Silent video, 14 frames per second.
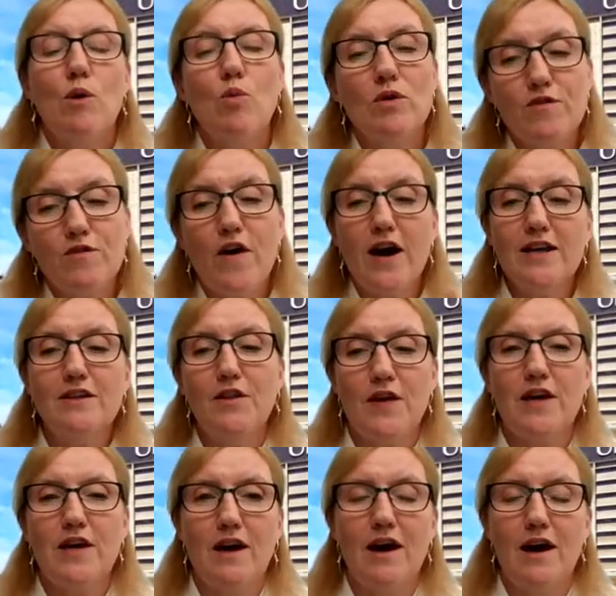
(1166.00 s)
Now, one final
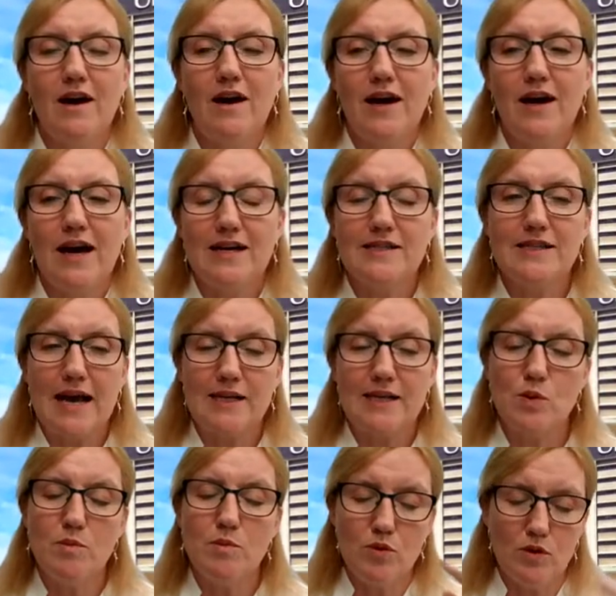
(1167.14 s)
thing I ask,
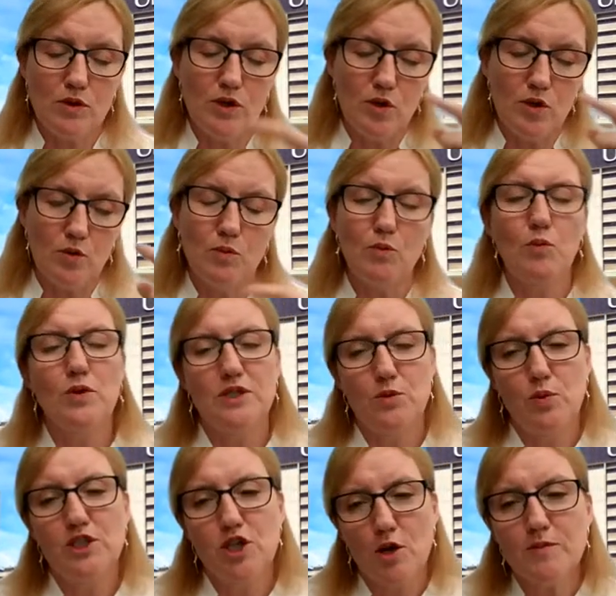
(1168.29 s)
as we, you know,
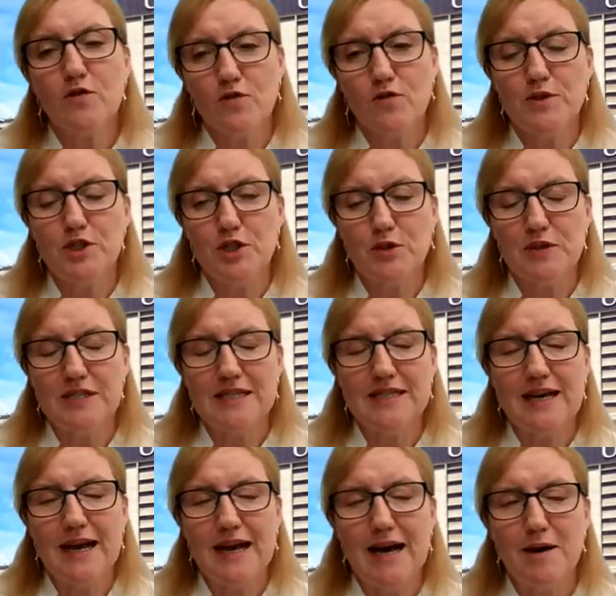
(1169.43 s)
which comes up from
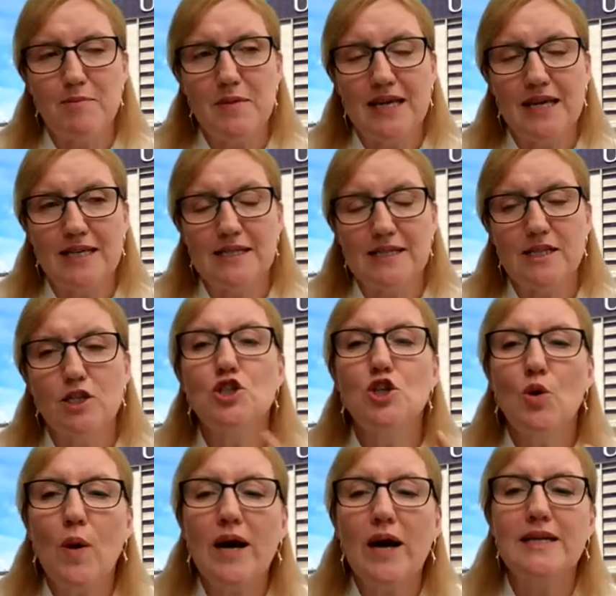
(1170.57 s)
students, is,
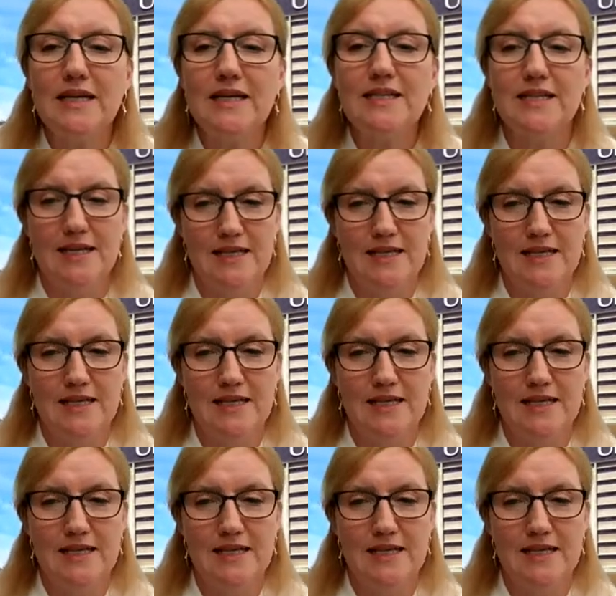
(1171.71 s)
do I need a